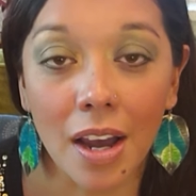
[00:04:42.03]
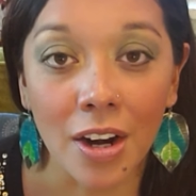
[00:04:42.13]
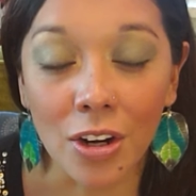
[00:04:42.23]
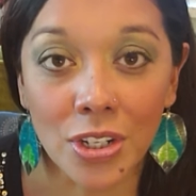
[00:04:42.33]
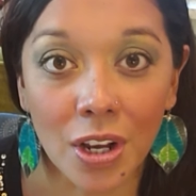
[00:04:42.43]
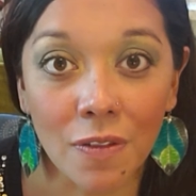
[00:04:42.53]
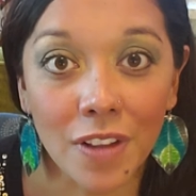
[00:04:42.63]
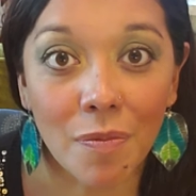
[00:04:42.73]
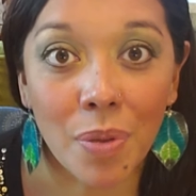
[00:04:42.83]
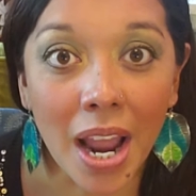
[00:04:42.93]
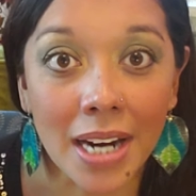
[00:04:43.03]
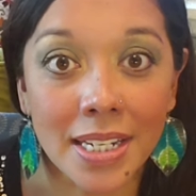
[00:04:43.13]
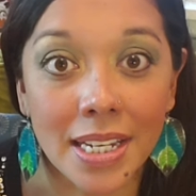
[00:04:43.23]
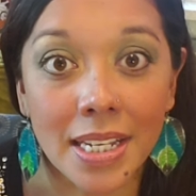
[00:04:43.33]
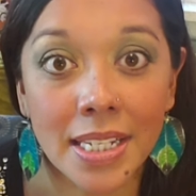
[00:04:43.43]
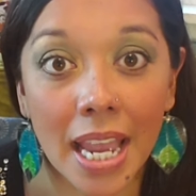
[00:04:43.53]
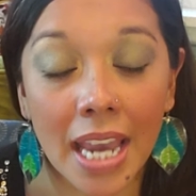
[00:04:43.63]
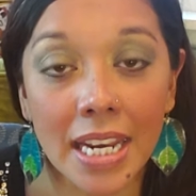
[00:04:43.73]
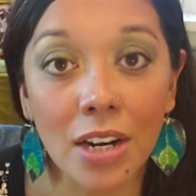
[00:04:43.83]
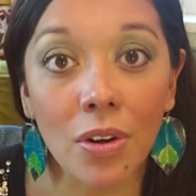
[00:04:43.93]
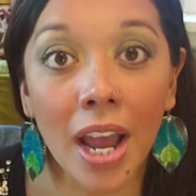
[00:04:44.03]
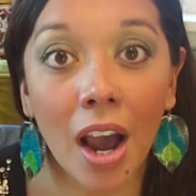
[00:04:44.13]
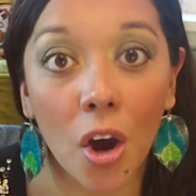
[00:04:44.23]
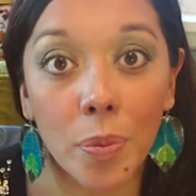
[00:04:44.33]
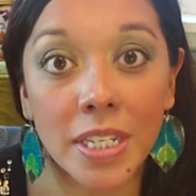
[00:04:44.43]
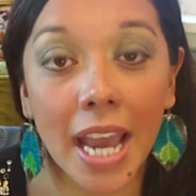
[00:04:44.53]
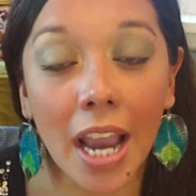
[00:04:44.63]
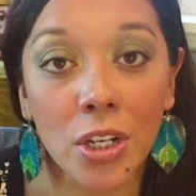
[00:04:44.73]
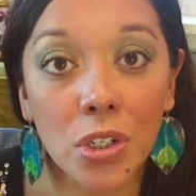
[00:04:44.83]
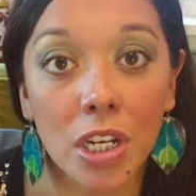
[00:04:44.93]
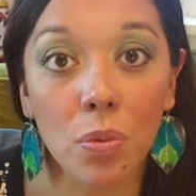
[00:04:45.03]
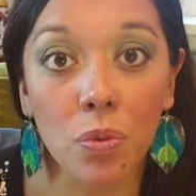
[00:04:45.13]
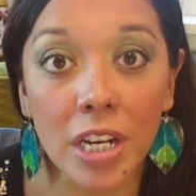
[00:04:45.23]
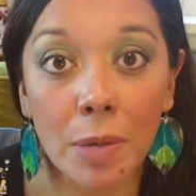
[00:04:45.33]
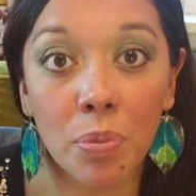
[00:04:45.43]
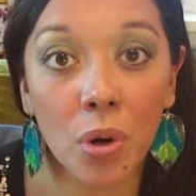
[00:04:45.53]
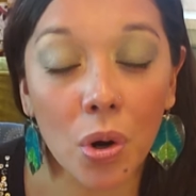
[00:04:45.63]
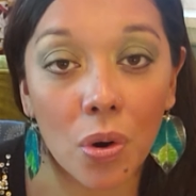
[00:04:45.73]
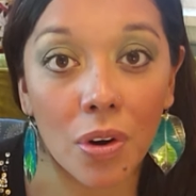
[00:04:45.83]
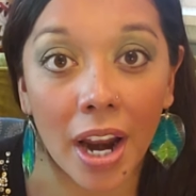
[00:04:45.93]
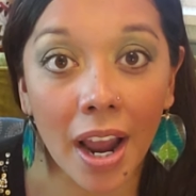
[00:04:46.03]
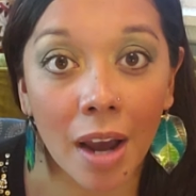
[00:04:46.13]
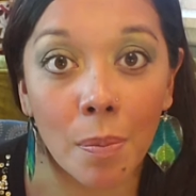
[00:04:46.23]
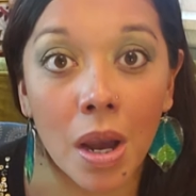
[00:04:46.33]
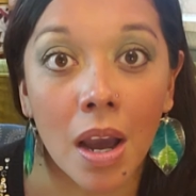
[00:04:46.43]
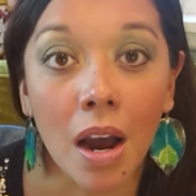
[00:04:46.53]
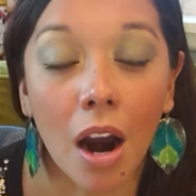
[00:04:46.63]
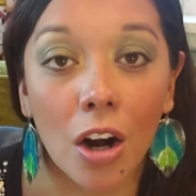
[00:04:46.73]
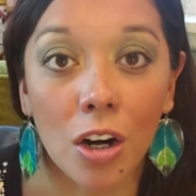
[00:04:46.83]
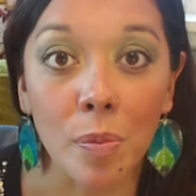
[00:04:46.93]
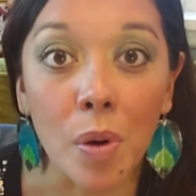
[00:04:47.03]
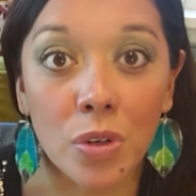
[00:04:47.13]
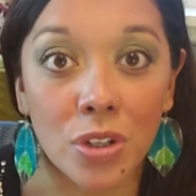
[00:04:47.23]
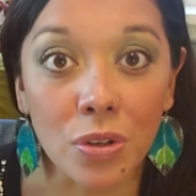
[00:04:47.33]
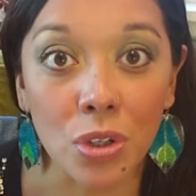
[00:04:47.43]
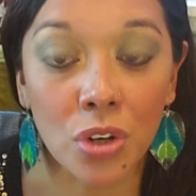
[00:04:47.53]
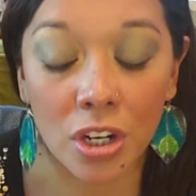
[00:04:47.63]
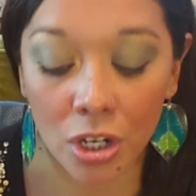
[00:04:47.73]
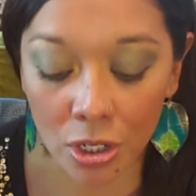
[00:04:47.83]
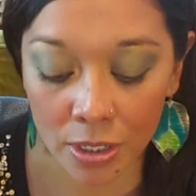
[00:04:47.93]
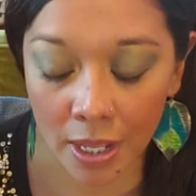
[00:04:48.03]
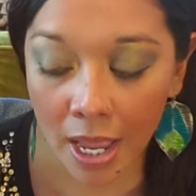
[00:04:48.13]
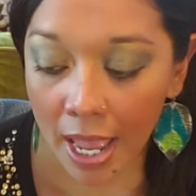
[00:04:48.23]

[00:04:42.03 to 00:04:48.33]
in our self-love practice, and it'll help to actually reprogram our emotional triggers.